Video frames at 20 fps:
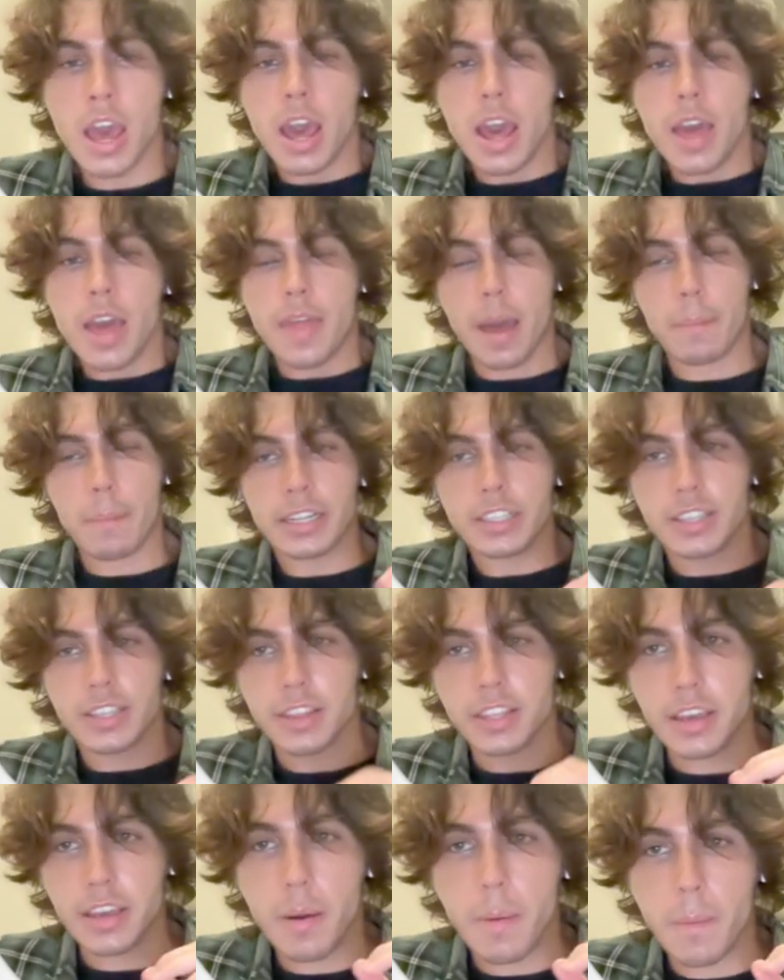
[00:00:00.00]
That means that
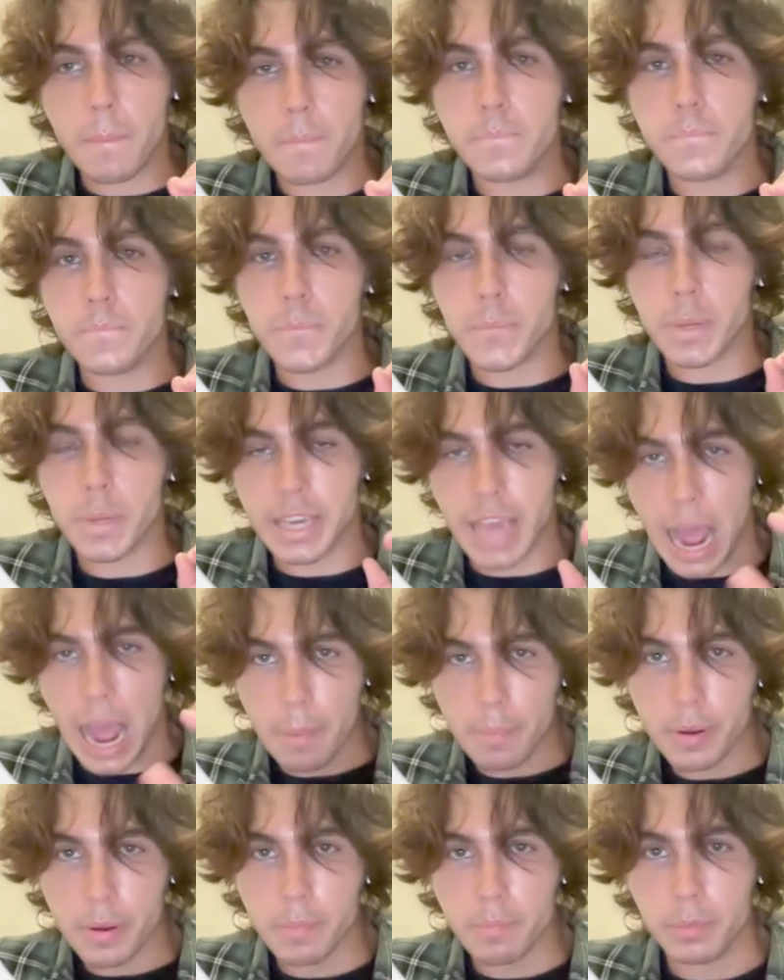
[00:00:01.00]
the
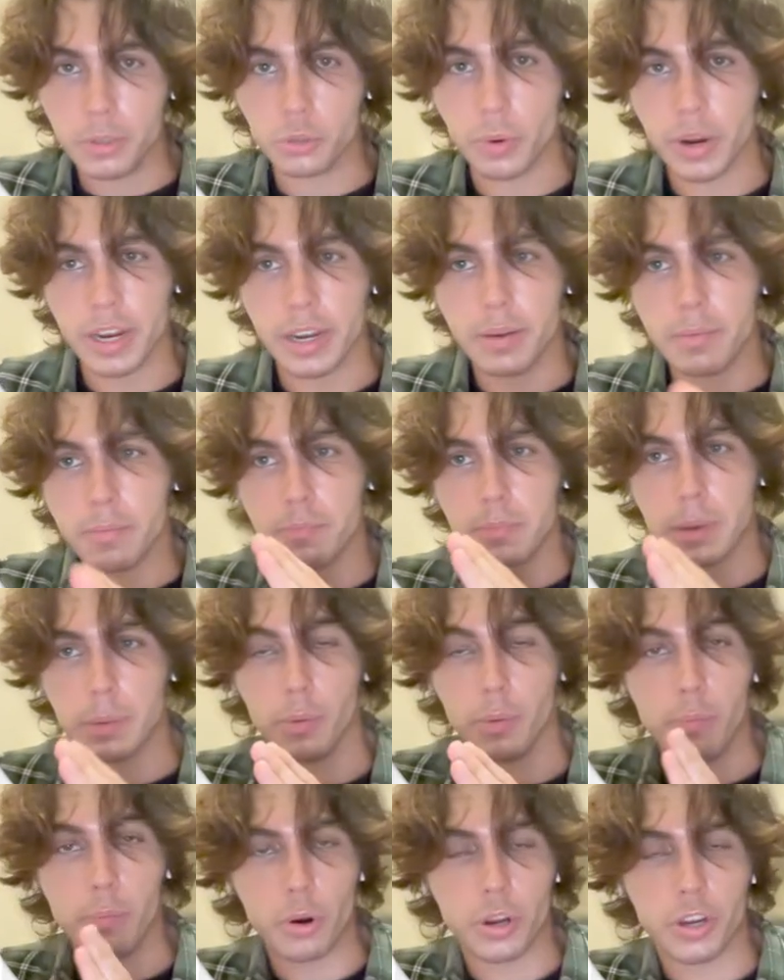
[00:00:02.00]
gap between people
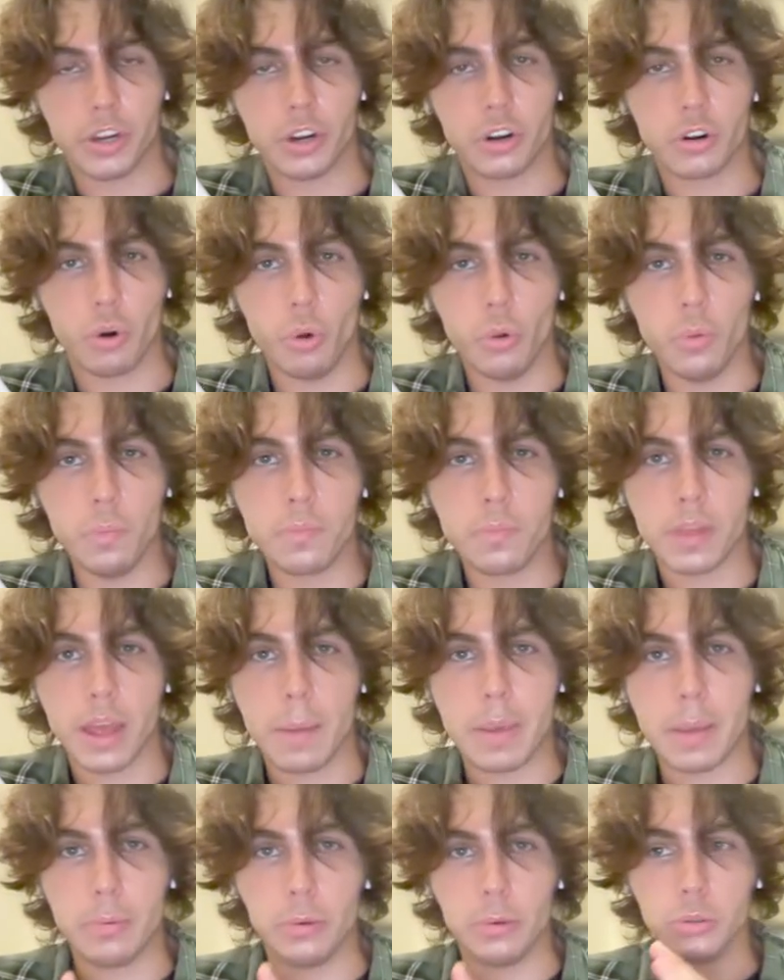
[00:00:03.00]
booking a call and
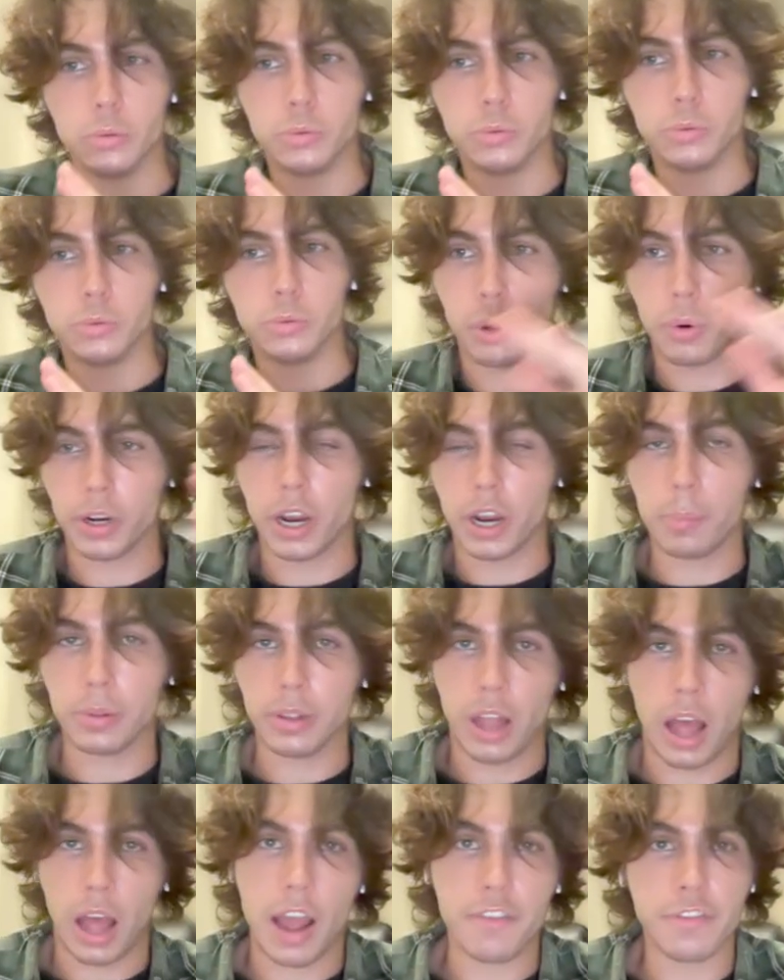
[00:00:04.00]
people showing up
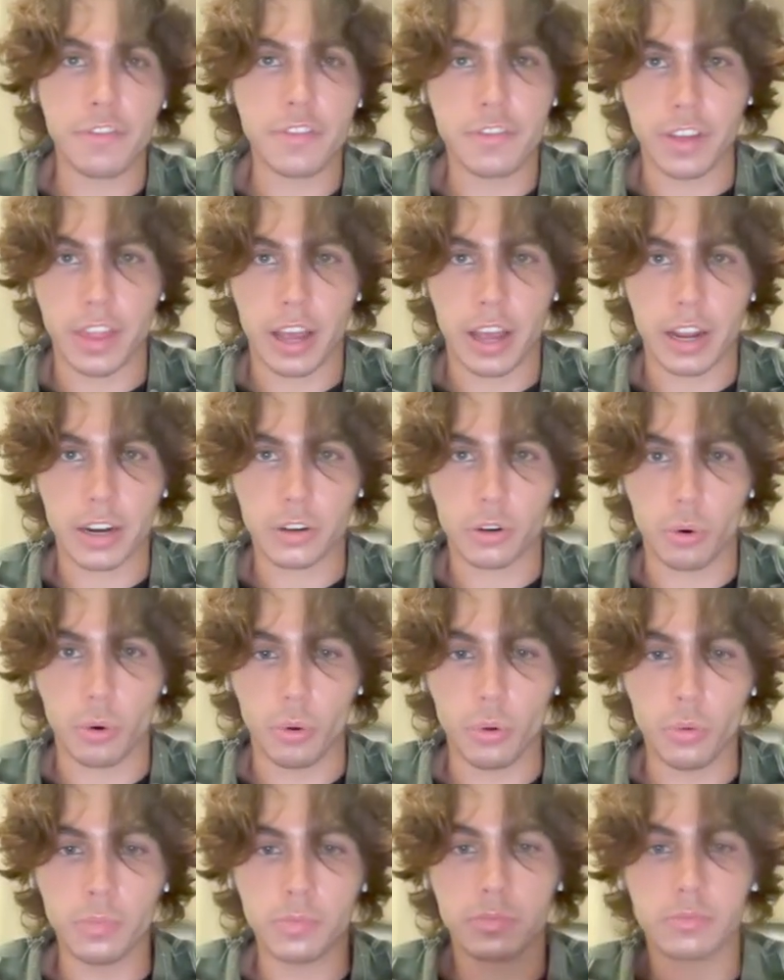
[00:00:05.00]
live for that
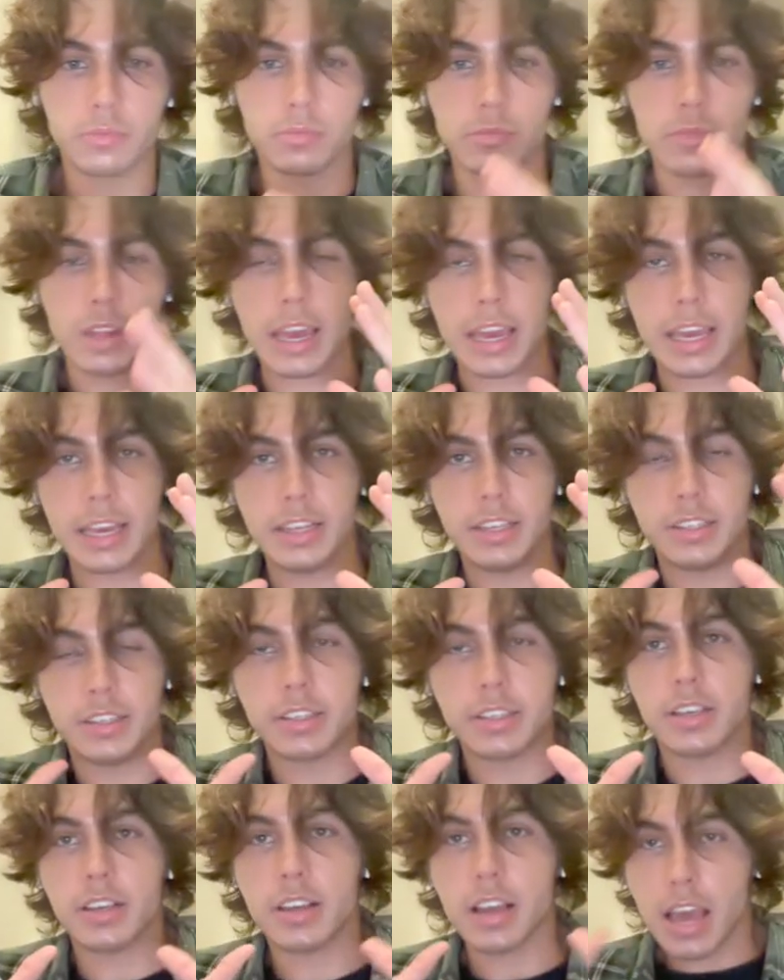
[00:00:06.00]
call
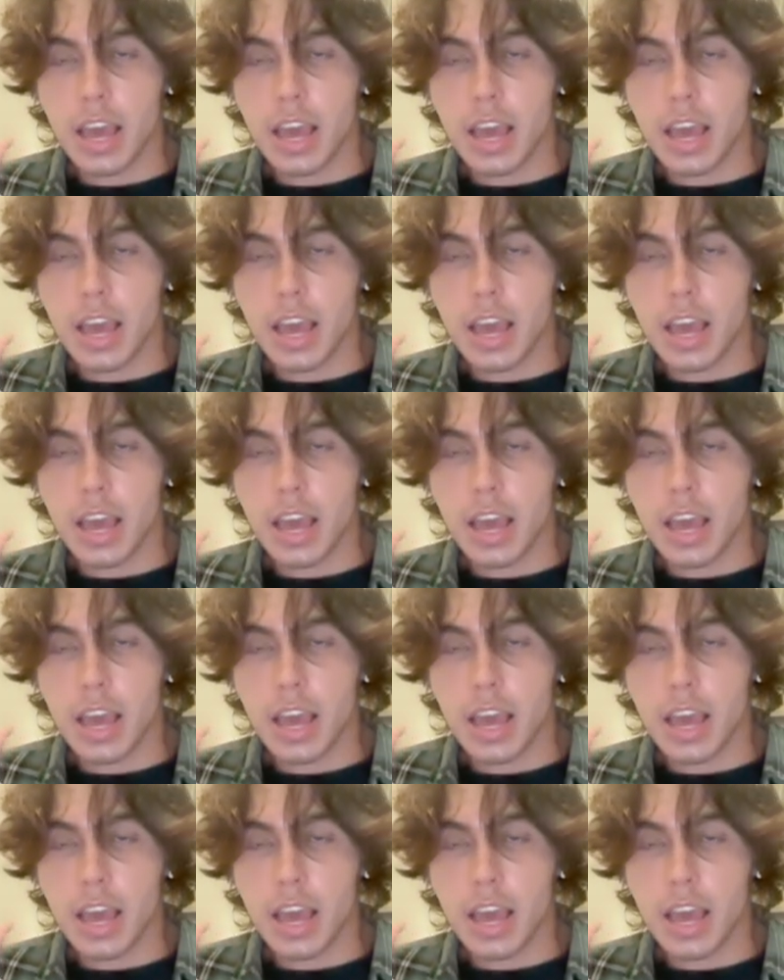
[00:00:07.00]
is